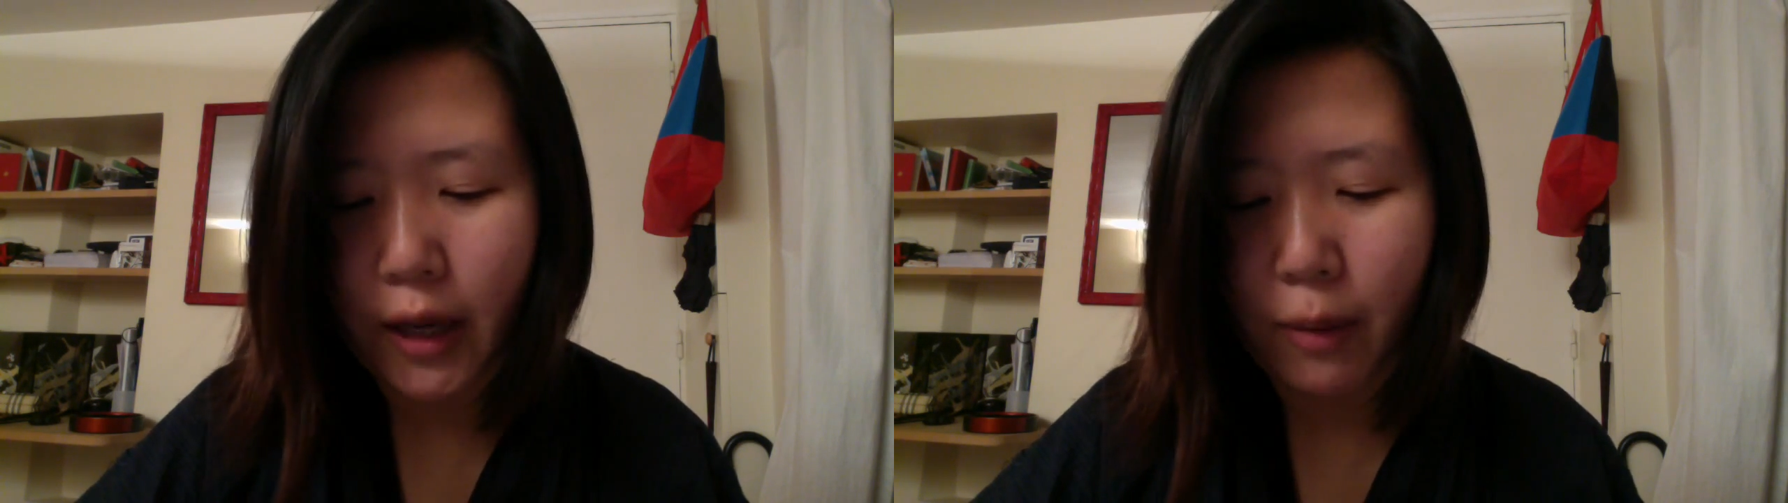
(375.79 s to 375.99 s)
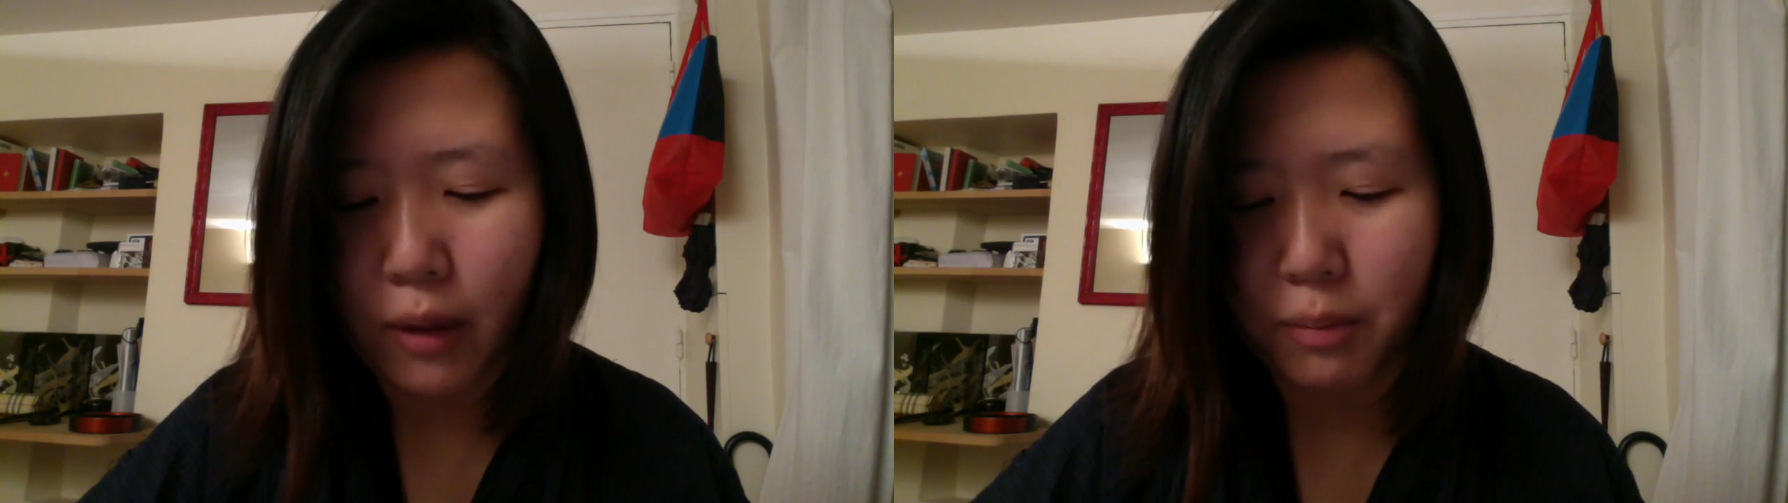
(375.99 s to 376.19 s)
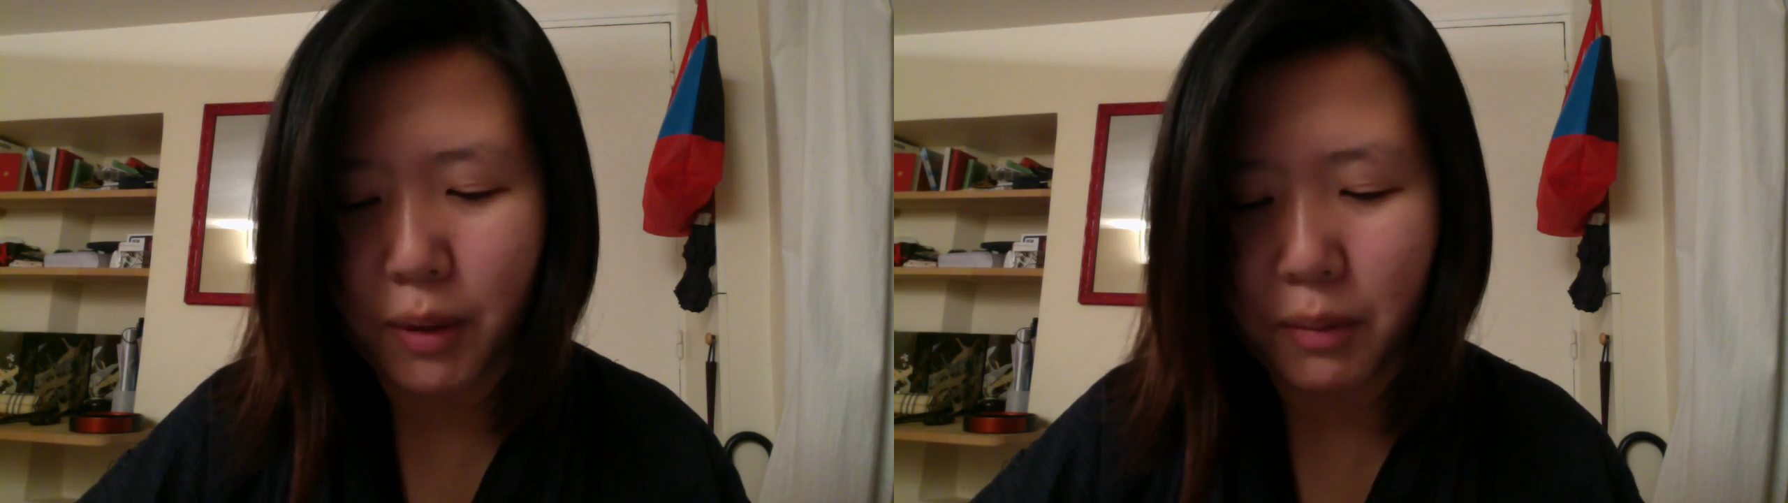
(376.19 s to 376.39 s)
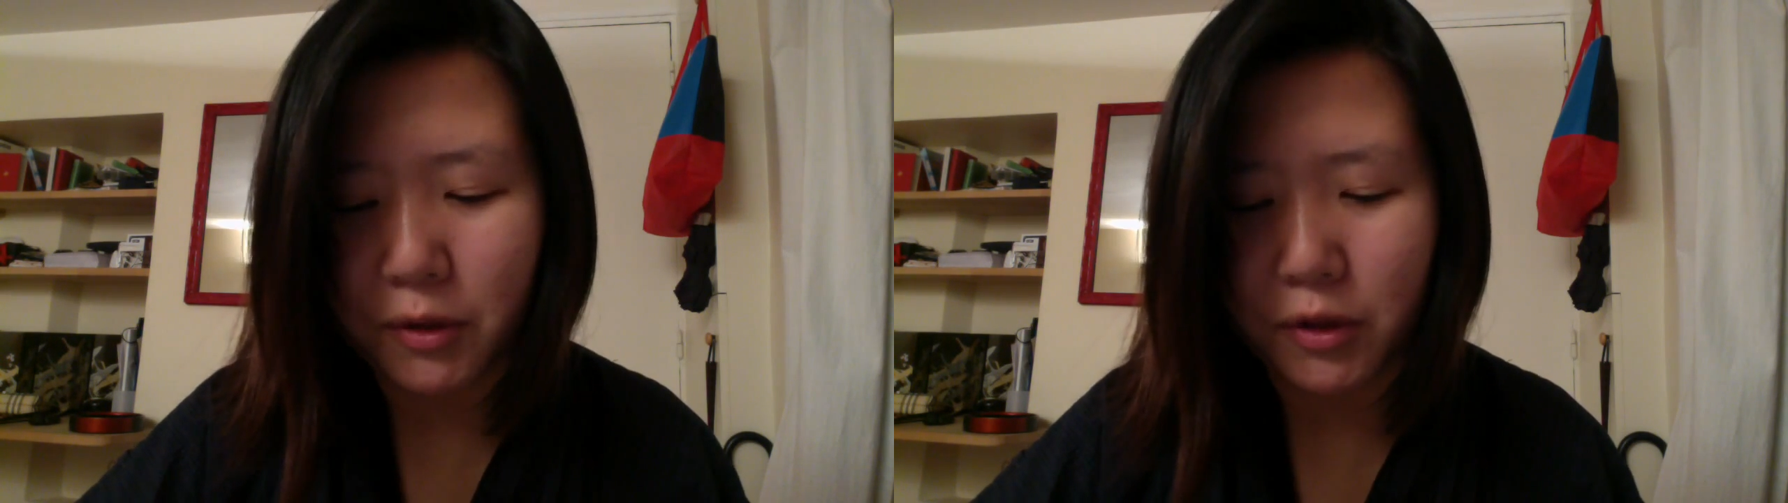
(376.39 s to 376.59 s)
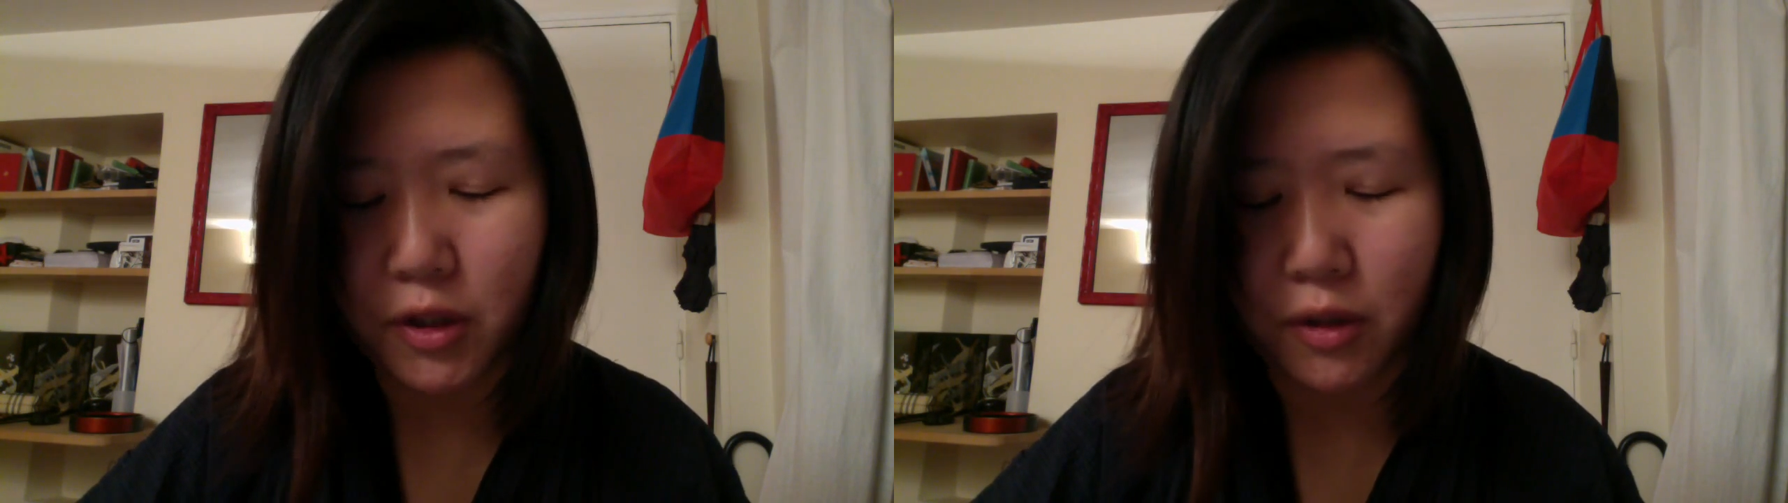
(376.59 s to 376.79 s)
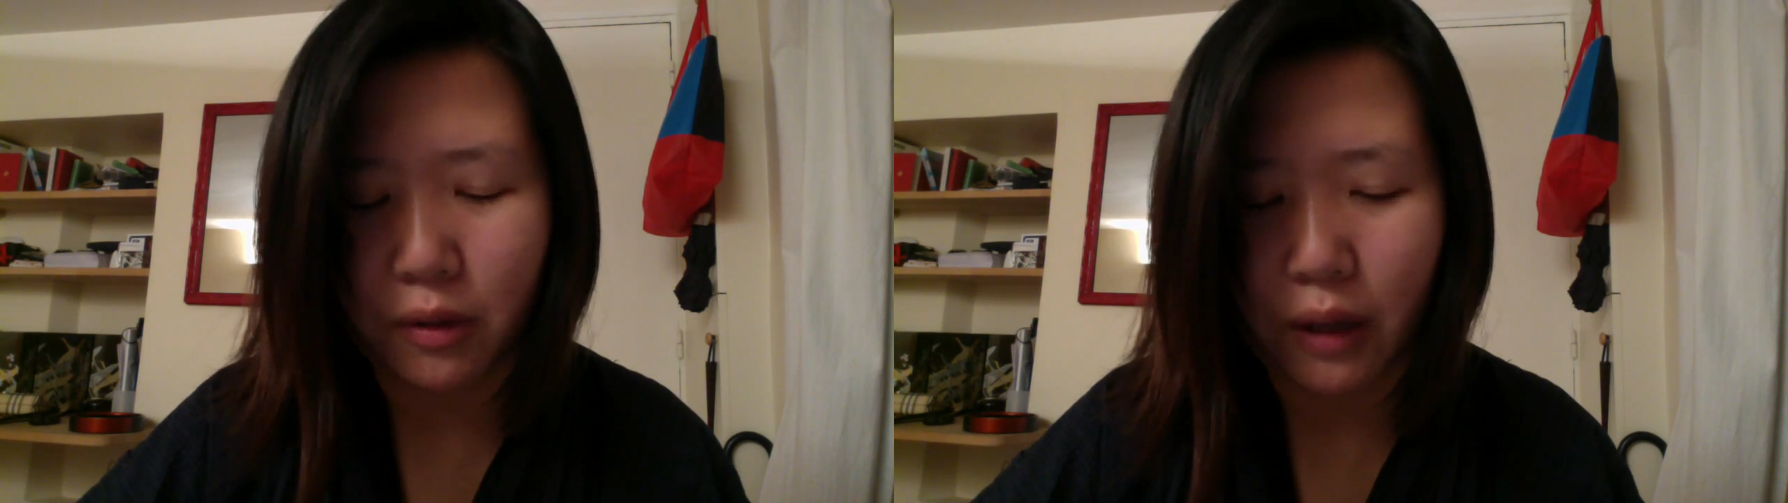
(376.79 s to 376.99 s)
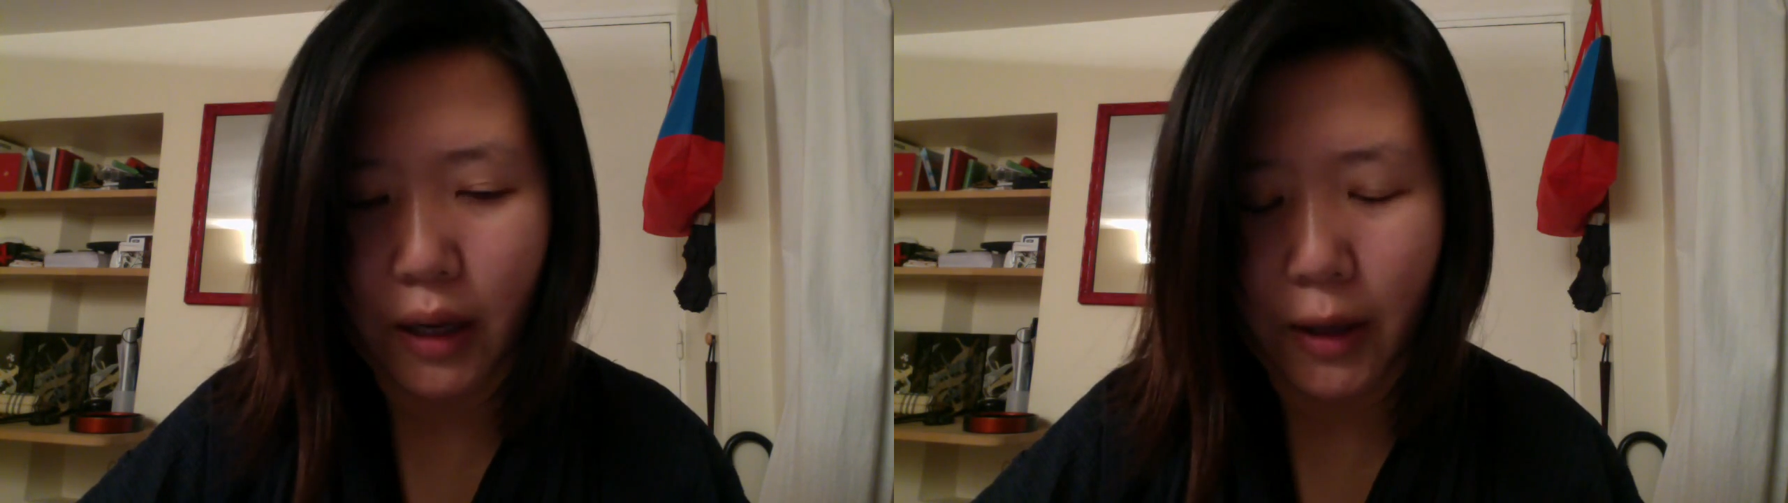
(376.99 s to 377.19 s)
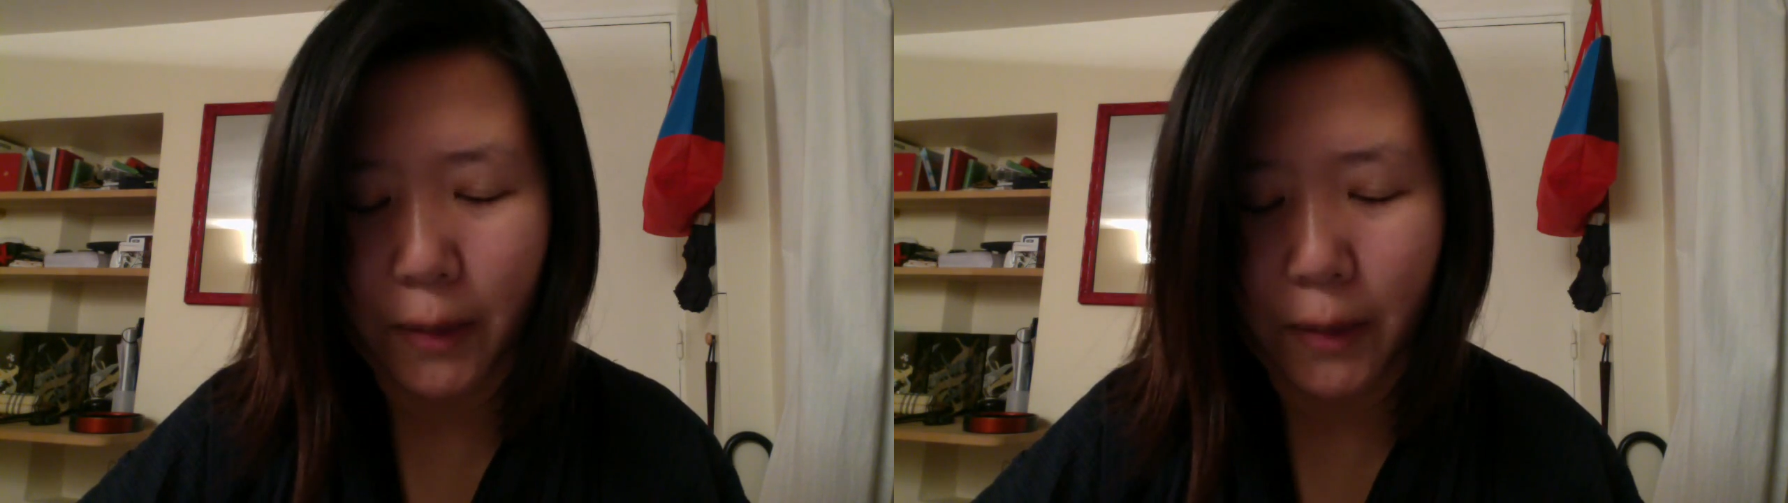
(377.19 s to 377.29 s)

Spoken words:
I want people to